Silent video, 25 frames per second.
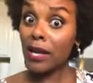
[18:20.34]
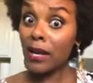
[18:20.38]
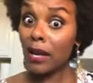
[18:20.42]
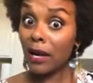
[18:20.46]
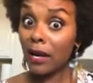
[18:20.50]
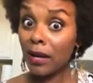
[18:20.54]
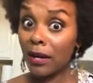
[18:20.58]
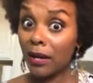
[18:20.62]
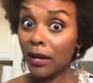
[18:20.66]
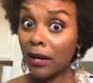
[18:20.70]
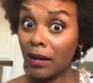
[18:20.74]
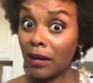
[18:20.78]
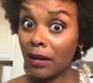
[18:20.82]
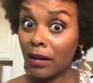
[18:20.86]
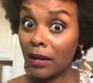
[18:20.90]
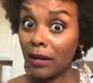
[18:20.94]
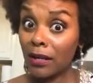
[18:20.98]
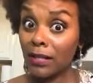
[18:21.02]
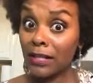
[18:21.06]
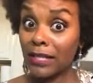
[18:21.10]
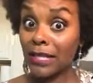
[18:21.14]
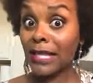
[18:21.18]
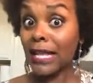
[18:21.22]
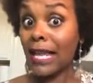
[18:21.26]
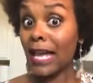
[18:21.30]
select
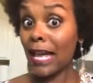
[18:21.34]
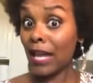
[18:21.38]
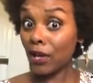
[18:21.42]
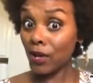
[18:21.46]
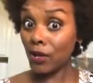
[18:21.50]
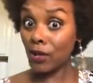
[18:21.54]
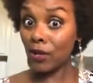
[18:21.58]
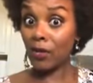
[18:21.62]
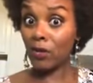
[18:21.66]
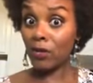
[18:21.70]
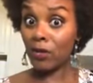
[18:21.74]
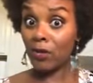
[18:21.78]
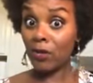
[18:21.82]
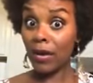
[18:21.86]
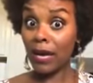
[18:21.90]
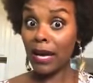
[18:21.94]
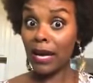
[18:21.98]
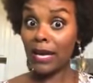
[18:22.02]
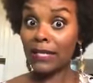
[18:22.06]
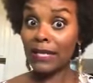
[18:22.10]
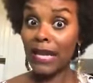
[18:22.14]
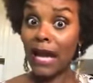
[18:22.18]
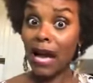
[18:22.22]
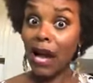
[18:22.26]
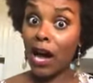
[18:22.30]
you as our
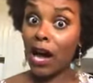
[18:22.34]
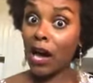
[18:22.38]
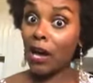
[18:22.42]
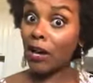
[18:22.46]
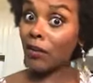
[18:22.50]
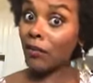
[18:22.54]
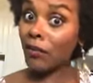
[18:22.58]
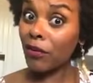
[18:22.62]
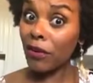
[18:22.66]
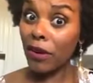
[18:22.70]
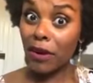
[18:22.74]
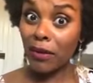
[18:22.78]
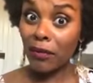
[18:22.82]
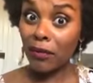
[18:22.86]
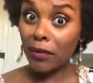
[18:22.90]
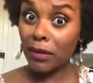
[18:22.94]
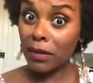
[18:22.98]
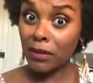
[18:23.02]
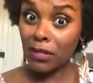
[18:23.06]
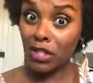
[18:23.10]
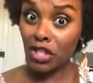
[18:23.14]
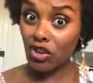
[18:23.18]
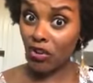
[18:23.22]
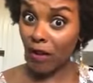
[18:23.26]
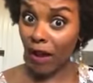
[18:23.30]
honorary
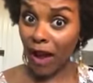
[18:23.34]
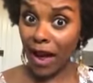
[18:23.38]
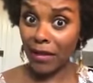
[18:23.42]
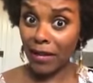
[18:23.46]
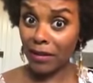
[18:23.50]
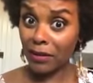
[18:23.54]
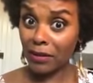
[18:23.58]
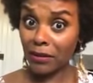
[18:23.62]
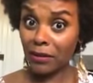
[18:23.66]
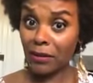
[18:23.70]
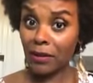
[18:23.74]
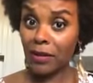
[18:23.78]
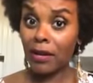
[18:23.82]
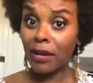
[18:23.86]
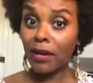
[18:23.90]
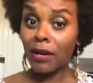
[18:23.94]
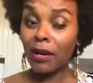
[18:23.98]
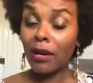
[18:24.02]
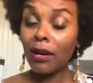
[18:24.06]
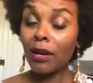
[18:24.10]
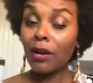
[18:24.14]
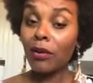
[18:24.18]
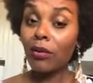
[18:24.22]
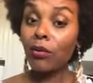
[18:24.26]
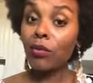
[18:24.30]
trier.
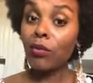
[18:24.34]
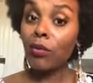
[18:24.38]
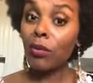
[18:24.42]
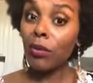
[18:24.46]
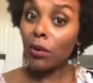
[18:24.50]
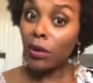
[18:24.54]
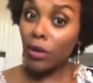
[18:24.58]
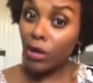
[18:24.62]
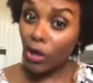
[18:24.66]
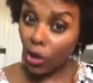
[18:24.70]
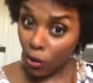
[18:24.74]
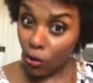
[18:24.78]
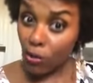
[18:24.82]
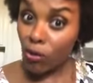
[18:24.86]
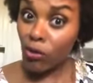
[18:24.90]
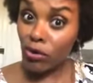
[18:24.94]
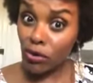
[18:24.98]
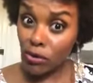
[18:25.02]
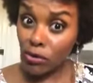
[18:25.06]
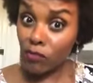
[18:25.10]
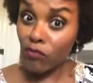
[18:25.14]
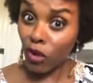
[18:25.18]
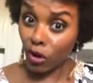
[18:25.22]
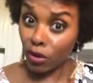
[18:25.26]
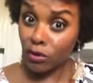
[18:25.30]
Go roast that
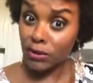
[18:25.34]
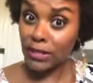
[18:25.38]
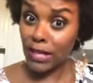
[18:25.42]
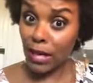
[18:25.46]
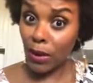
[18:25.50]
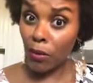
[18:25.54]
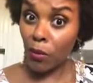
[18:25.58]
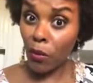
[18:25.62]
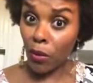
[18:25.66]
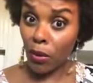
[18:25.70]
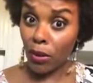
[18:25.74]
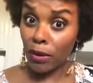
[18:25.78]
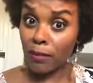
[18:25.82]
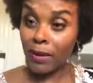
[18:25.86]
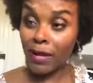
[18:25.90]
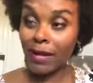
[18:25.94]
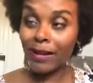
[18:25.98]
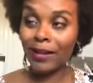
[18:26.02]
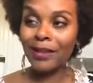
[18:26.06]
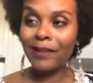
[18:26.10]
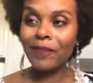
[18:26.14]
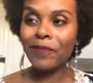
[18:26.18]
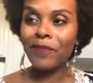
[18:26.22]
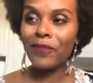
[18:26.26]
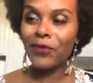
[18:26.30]
watermelon. You
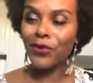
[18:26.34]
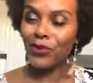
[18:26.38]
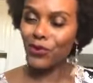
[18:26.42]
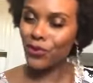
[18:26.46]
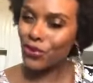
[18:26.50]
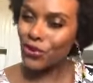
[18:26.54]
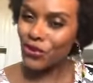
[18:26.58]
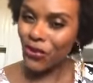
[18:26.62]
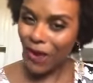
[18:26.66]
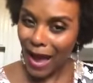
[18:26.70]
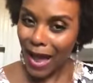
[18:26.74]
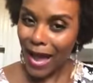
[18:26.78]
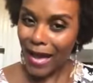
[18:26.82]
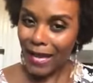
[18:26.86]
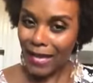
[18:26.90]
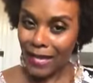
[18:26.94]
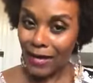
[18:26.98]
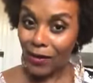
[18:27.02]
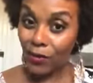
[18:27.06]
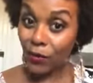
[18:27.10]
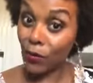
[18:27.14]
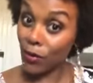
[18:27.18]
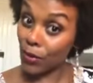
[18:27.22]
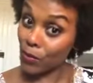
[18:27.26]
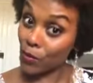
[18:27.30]
try it. We want
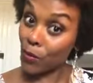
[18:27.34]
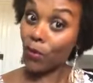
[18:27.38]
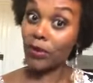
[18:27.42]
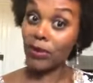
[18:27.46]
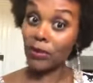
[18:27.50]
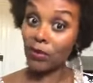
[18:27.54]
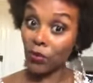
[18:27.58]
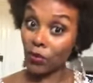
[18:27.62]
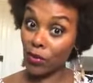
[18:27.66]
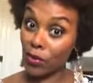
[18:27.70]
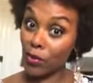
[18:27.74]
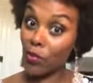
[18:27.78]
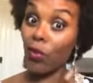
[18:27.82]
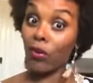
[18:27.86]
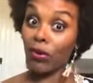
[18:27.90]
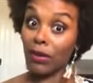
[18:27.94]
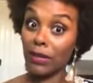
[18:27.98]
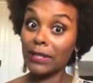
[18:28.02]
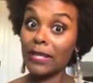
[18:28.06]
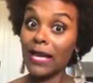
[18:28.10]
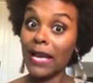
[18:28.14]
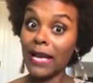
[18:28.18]
to taste it